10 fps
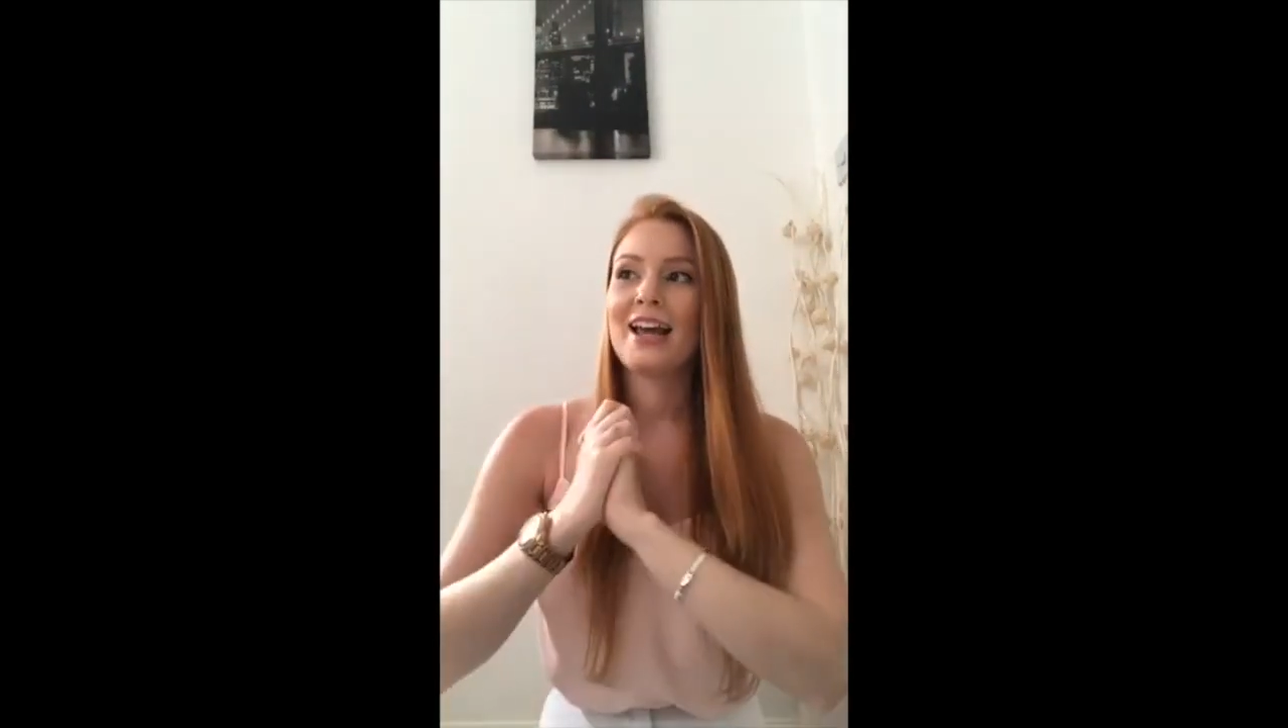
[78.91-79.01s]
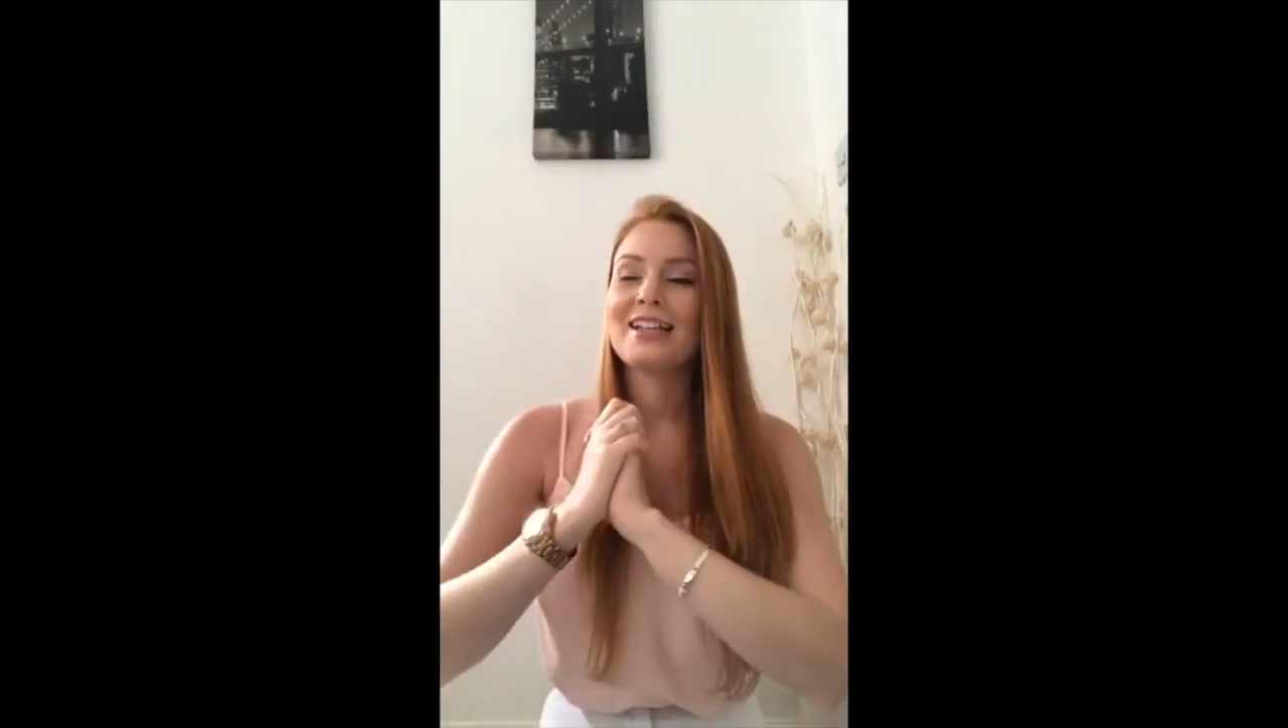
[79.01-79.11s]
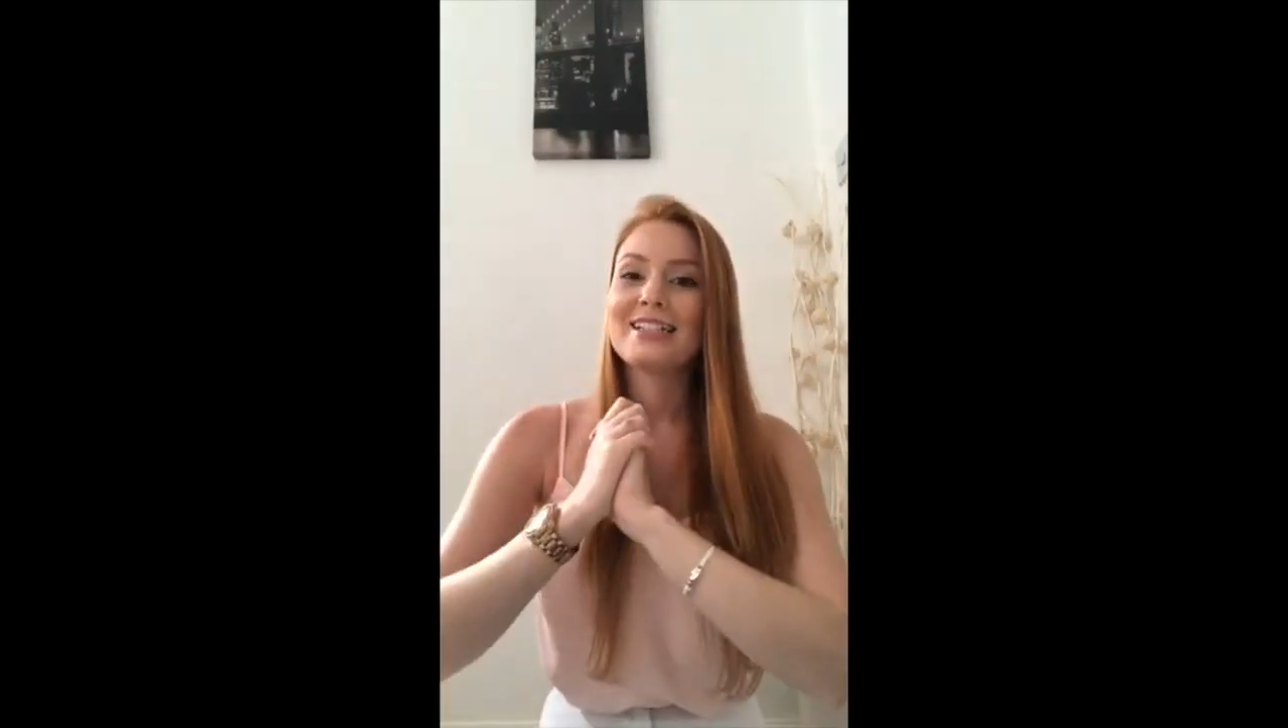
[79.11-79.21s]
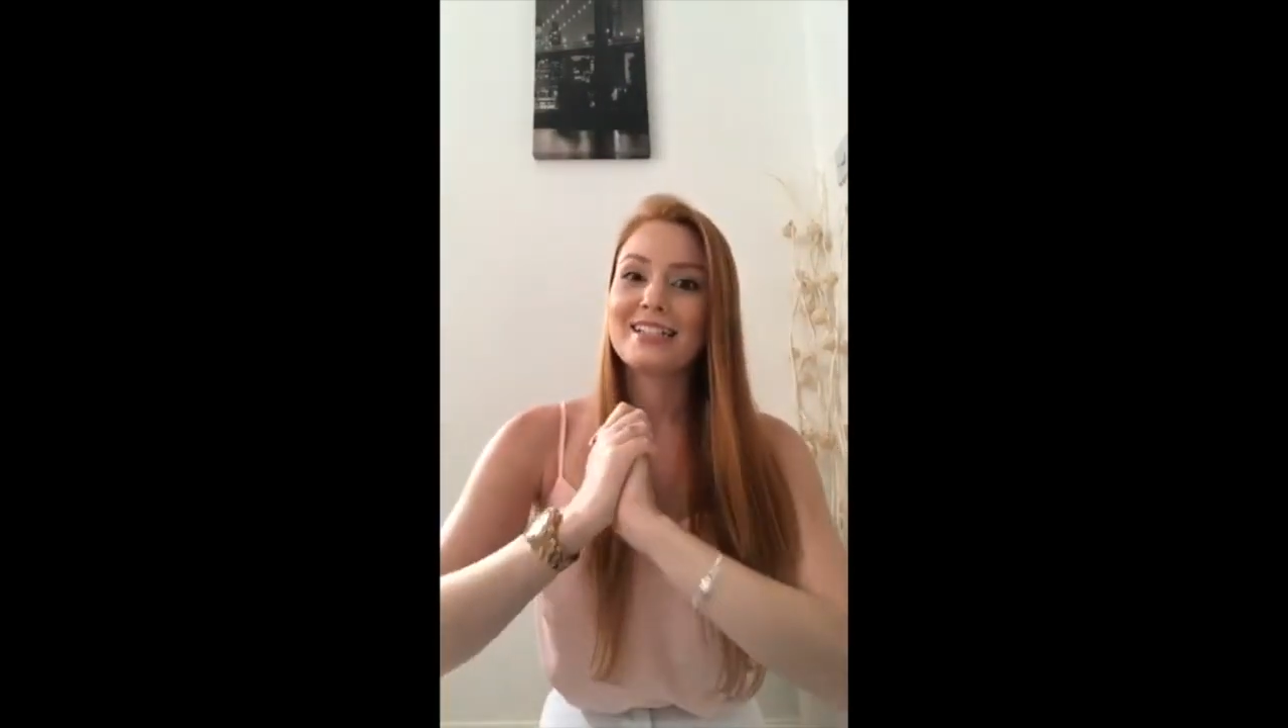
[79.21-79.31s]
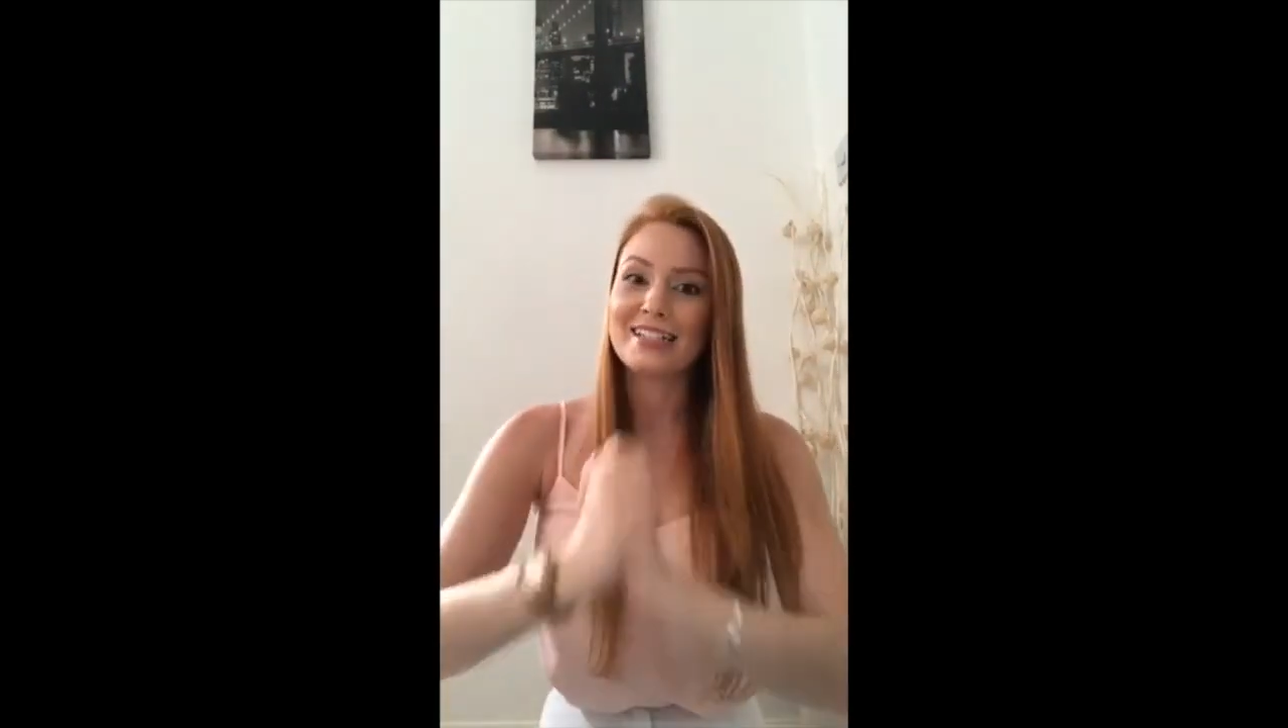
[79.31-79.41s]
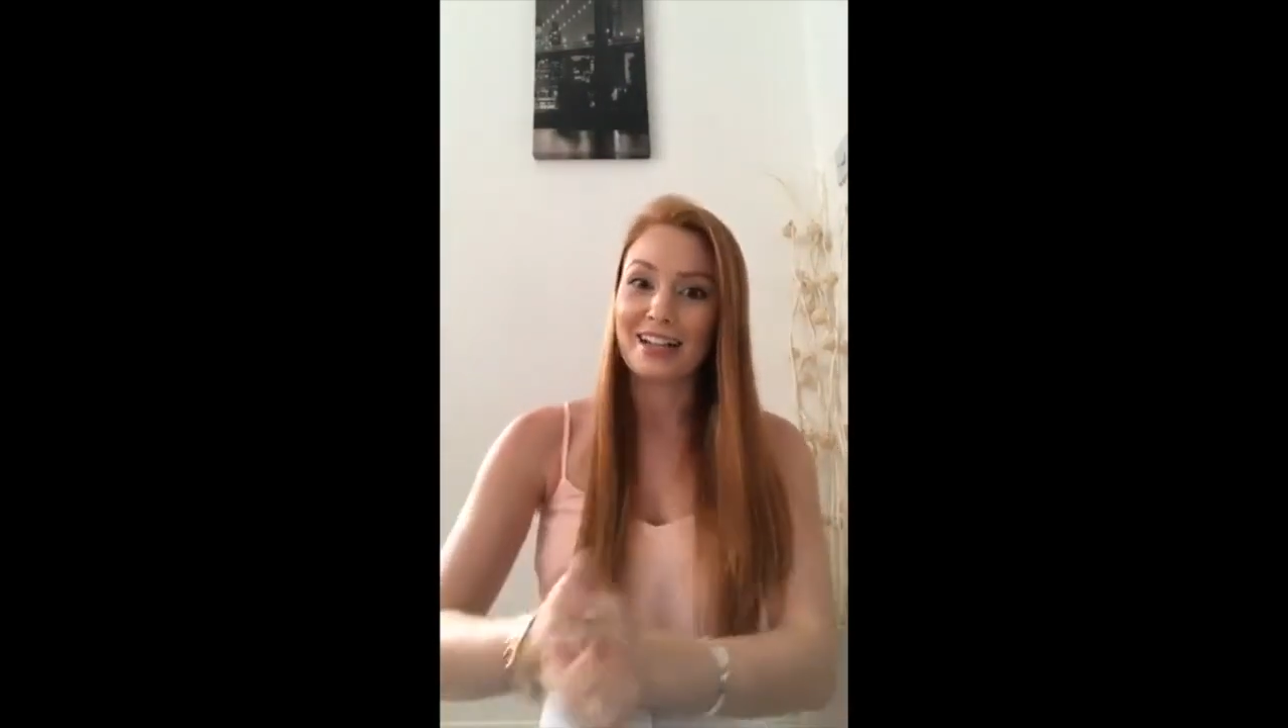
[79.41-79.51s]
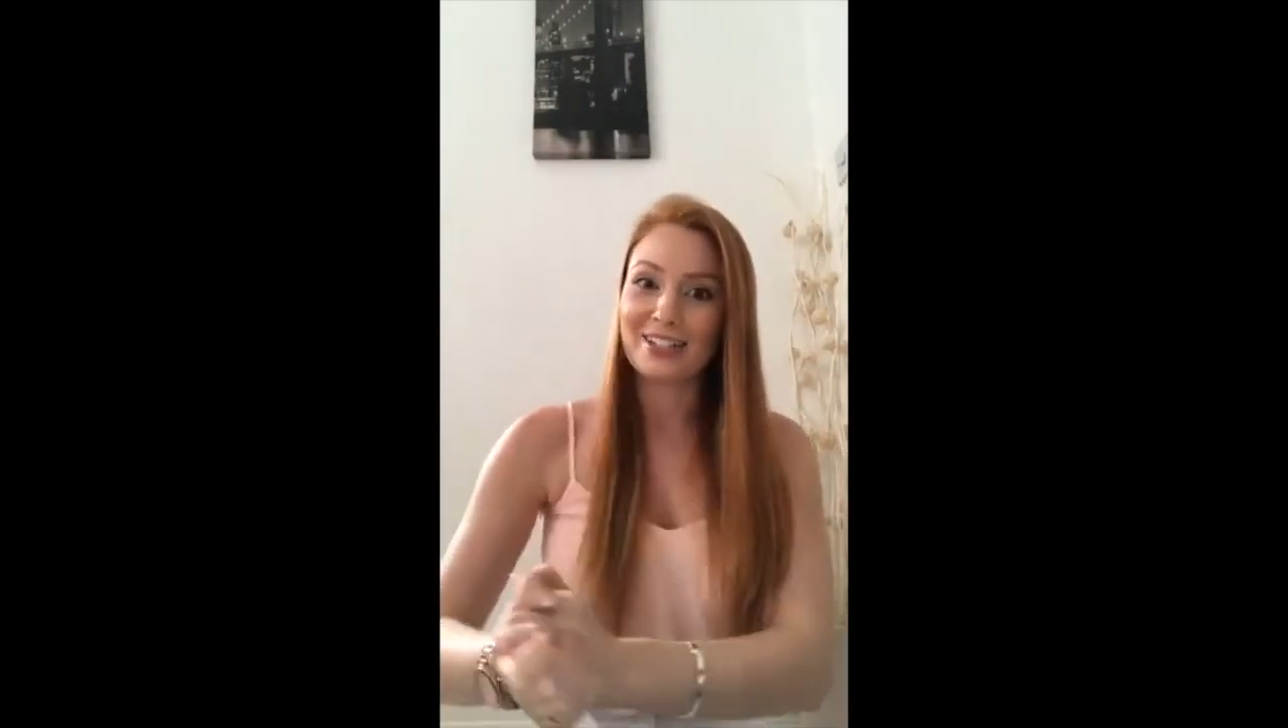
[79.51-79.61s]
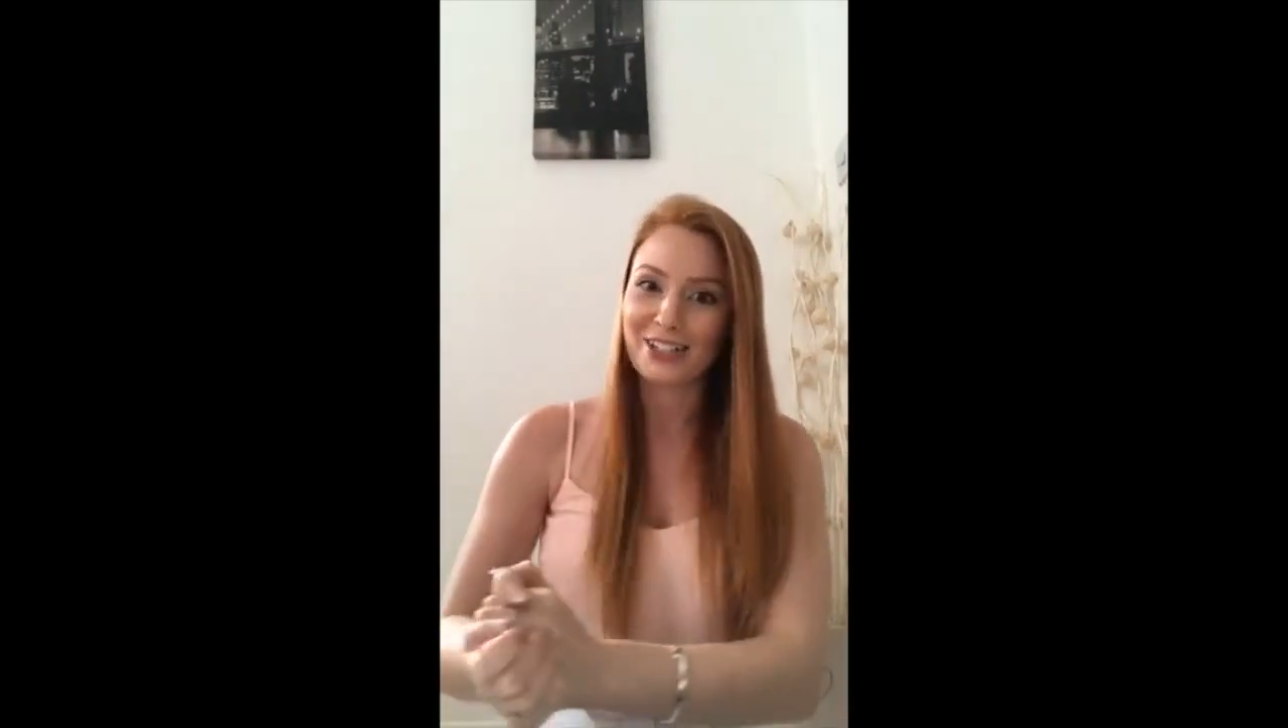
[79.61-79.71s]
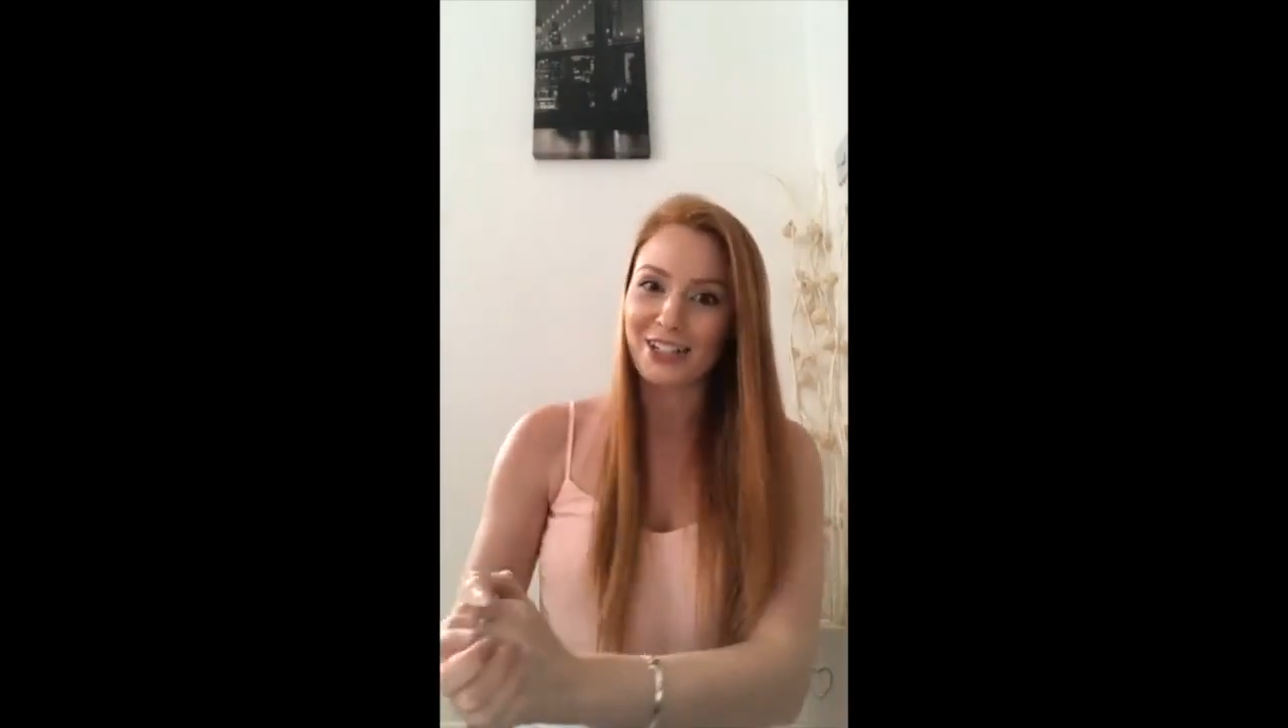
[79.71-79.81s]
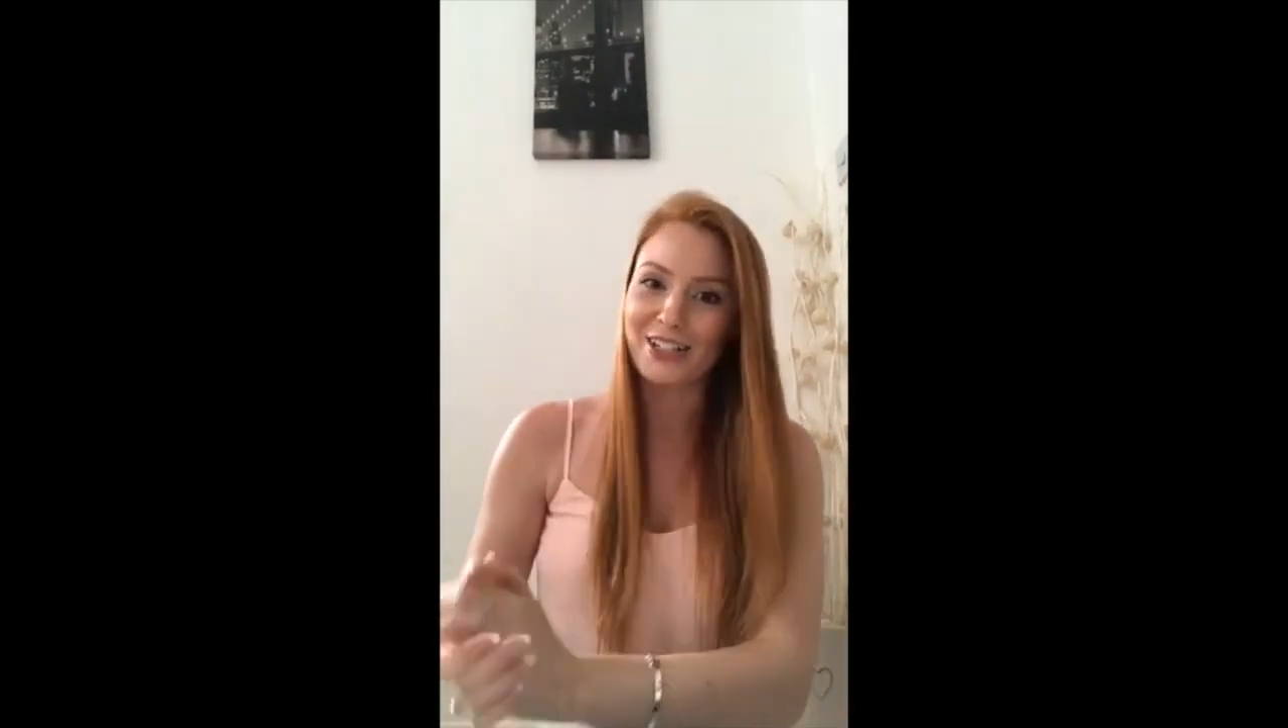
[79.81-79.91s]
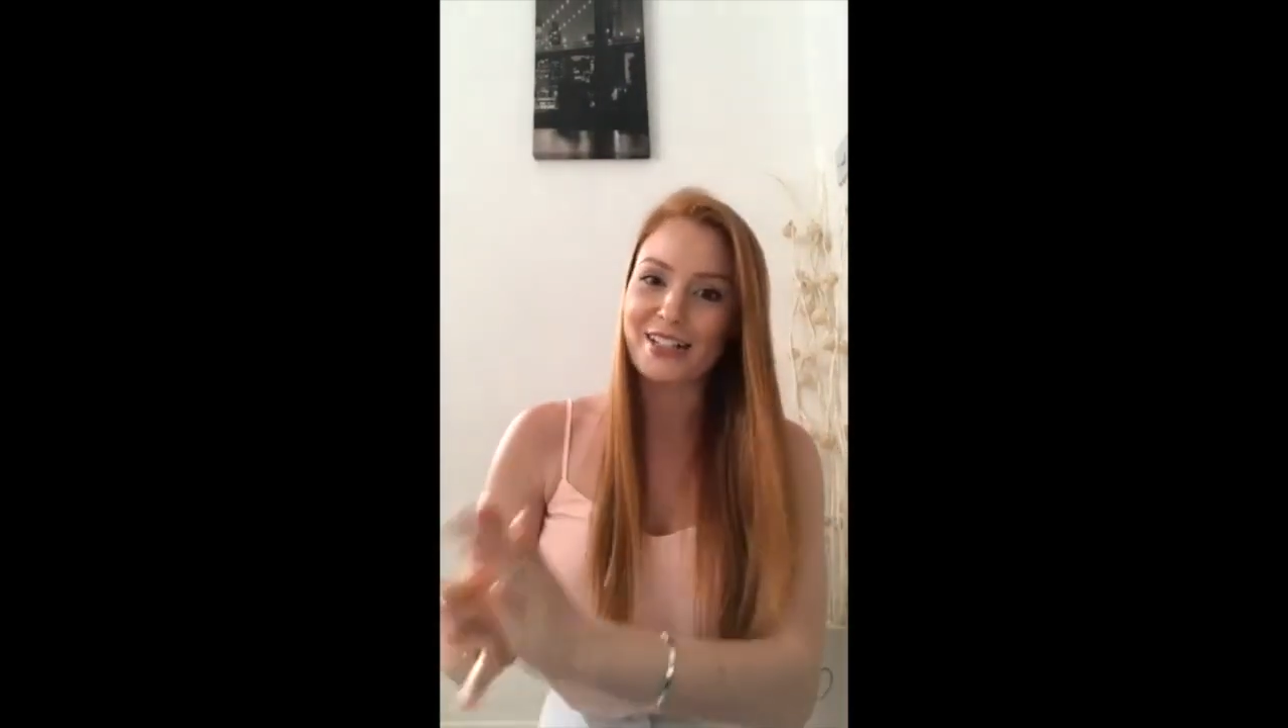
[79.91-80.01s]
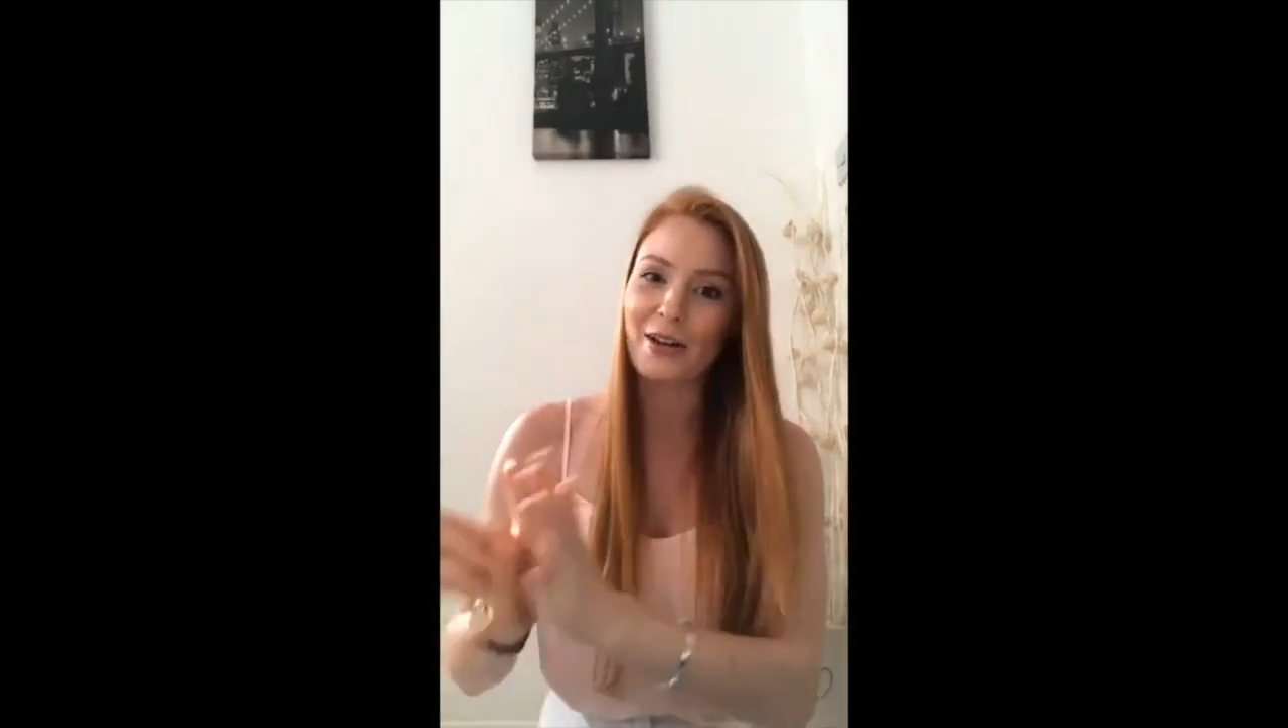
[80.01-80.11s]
standards